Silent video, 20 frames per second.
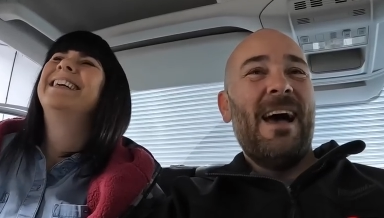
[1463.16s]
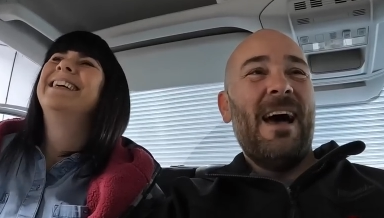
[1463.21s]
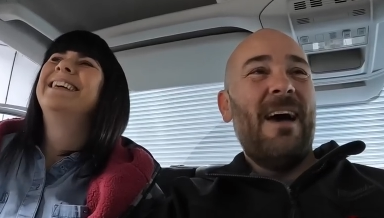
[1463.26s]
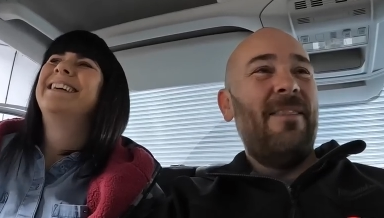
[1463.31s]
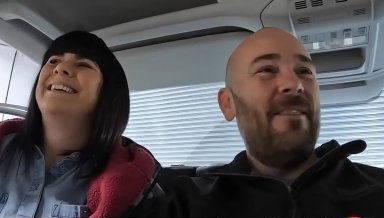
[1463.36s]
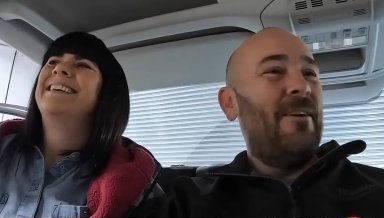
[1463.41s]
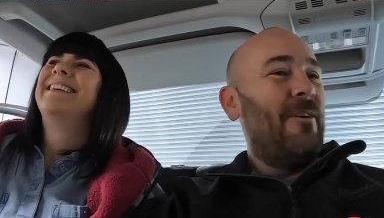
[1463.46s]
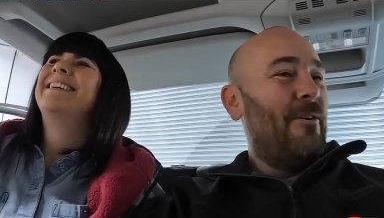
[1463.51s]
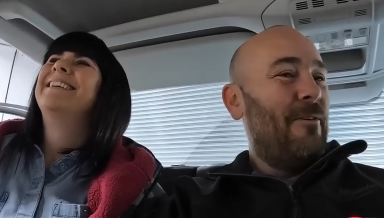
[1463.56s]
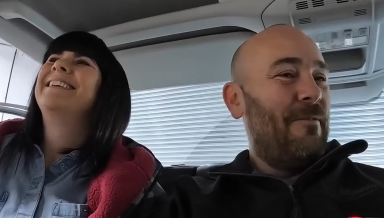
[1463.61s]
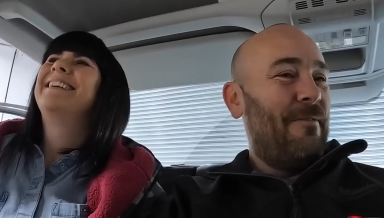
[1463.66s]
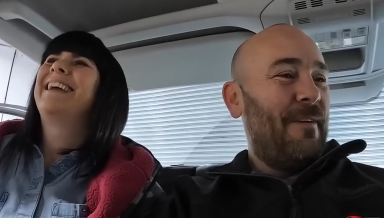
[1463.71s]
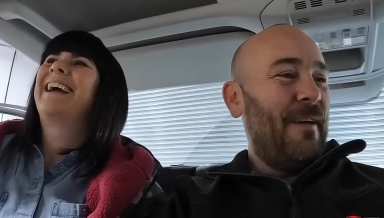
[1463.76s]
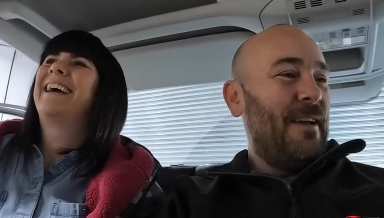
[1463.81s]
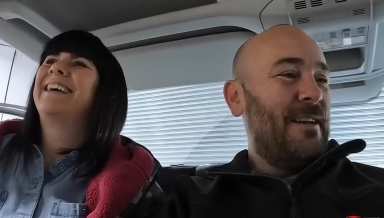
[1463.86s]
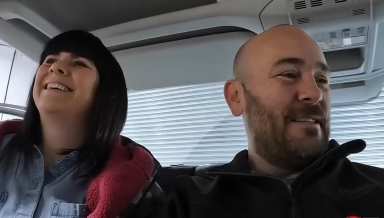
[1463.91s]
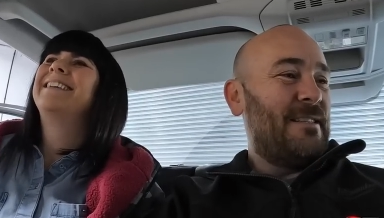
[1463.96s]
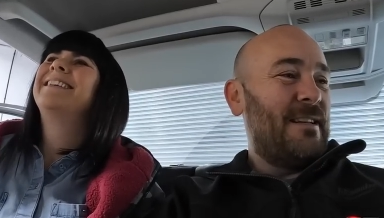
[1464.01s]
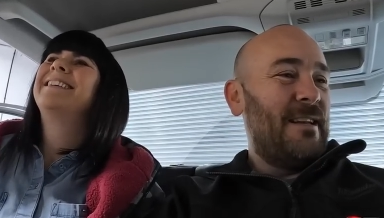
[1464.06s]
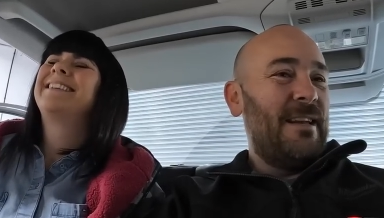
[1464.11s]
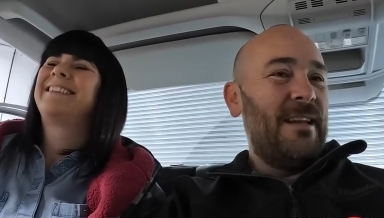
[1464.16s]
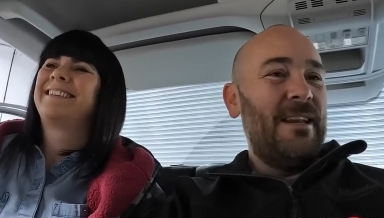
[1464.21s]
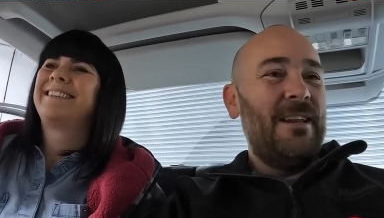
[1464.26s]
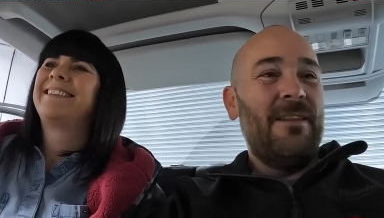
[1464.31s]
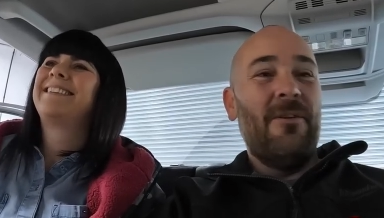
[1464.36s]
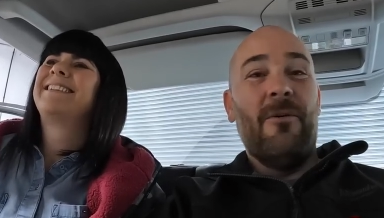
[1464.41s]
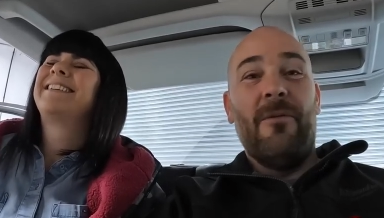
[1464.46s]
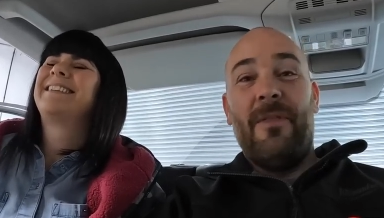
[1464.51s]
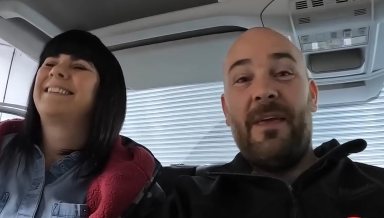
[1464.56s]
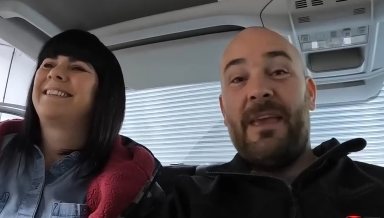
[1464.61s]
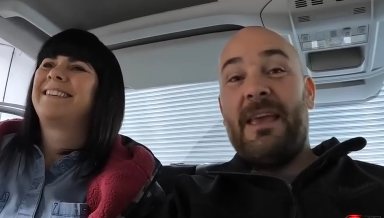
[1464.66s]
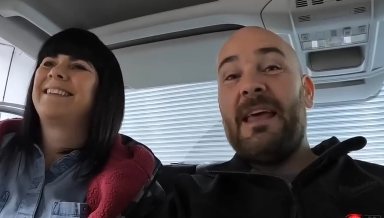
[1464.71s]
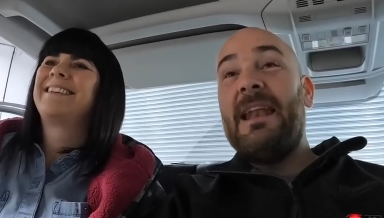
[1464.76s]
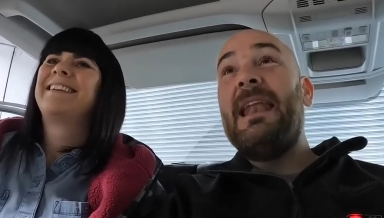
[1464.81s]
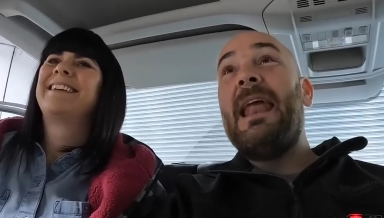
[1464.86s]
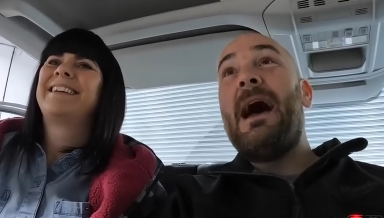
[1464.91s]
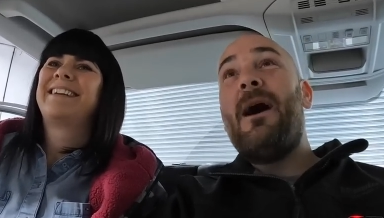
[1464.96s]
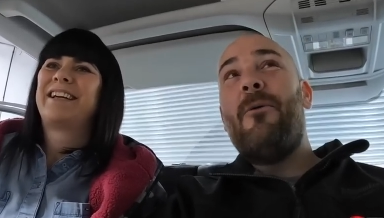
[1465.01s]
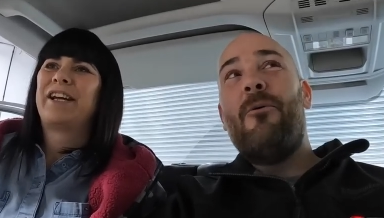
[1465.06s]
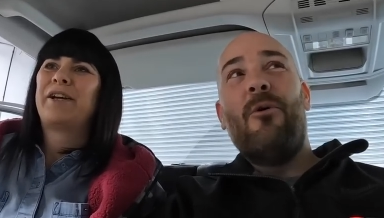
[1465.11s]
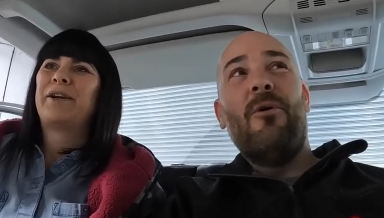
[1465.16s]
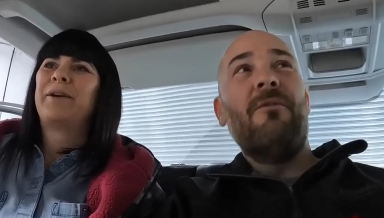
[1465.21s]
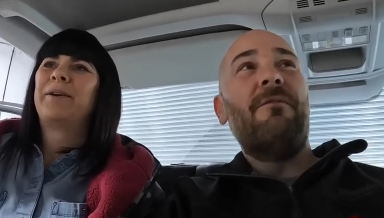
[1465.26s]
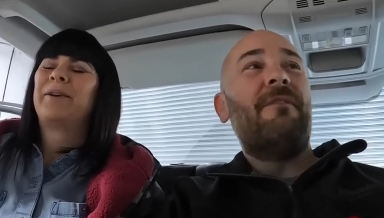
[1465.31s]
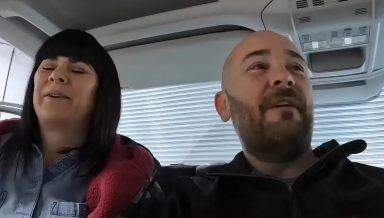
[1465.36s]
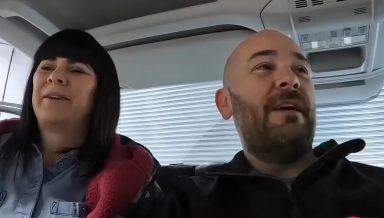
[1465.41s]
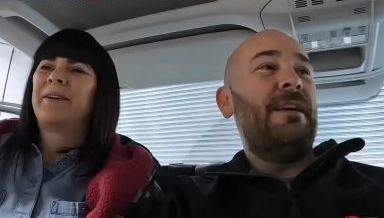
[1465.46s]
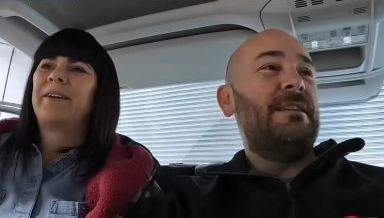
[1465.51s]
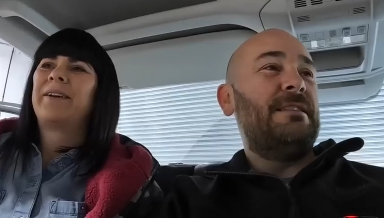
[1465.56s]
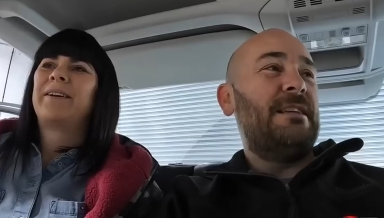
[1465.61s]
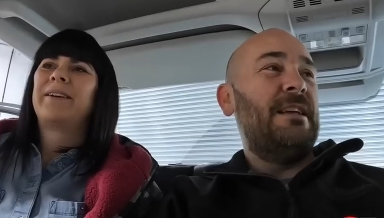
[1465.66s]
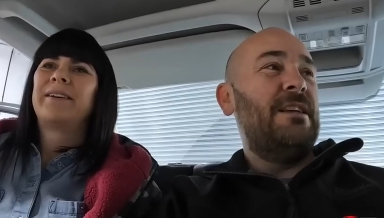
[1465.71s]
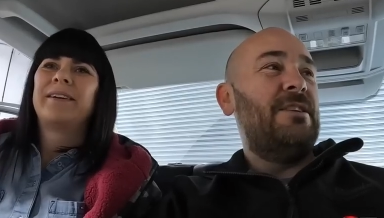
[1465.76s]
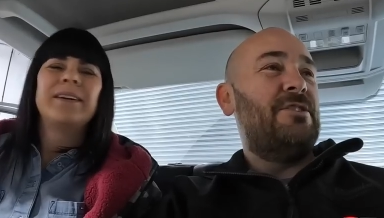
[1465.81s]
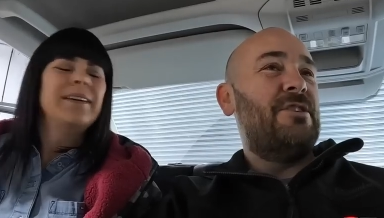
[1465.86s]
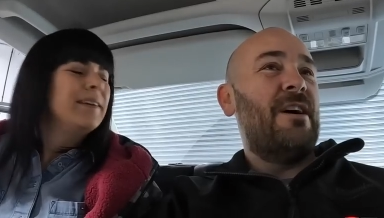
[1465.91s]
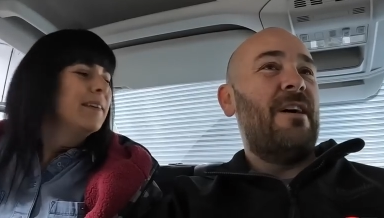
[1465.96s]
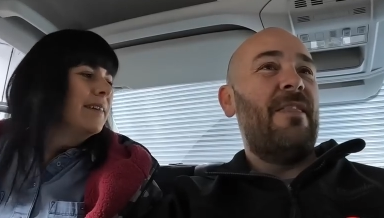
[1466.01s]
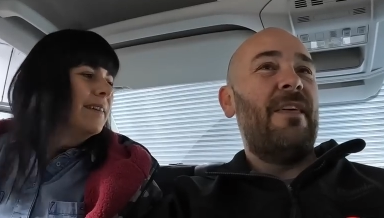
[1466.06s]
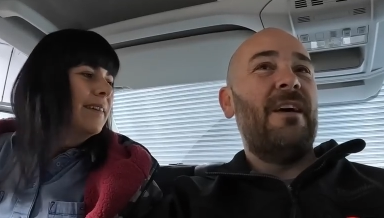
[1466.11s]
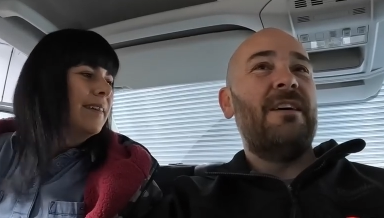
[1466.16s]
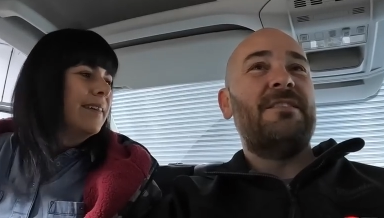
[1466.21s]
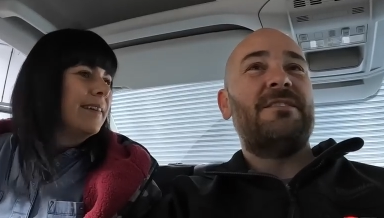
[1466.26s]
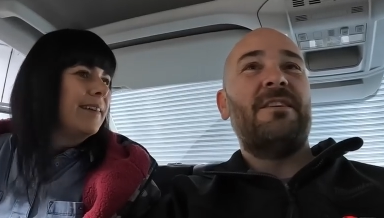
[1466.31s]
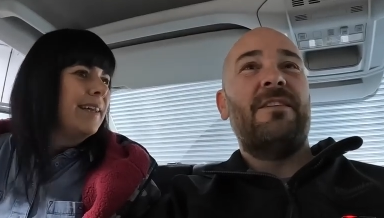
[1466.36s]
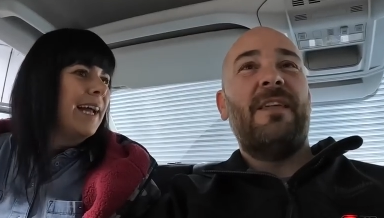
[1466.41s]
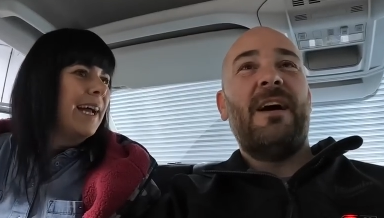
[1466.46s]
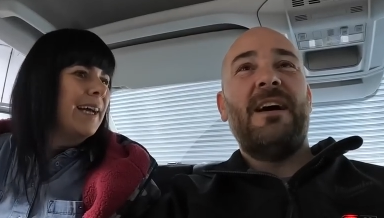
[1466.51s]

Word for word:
Speaker 1: and they're all facing yeah. each oh, they can now all face each other so yeah.